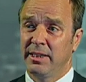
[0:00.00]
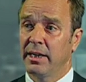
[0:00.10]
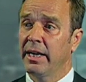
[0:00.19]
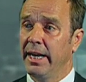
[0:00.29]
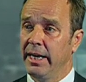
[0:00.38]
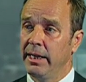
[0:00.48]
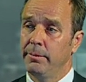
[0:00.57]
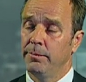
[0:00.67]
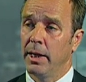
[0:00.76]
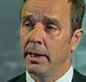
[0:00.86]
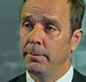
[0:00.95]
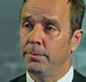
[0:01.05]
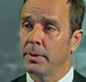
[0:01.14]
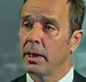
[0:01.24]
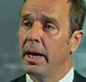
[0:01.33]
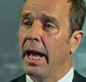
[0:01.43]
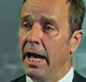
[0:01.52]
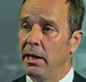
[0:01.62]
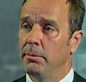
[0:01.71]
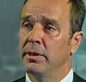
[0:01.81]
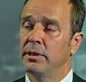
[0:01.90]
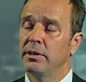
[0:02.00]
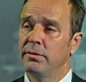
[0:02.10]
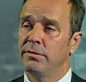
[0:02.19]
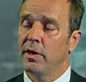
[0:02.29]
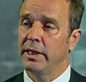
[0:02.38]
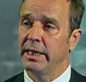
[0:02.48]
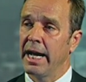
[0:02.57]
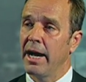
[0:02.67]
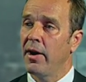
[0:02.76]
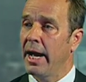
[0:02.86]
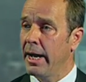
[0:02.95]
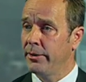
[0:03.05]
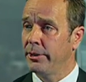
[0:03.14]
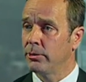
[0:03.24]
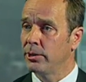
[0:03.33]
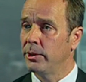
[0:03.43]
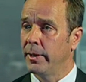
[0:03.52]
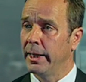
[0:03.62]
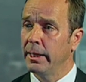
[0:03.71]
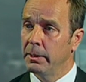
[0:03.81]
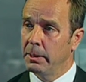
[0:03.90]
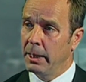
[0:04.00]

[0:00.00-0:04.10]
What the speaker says: is a key element of finding out how you're doing,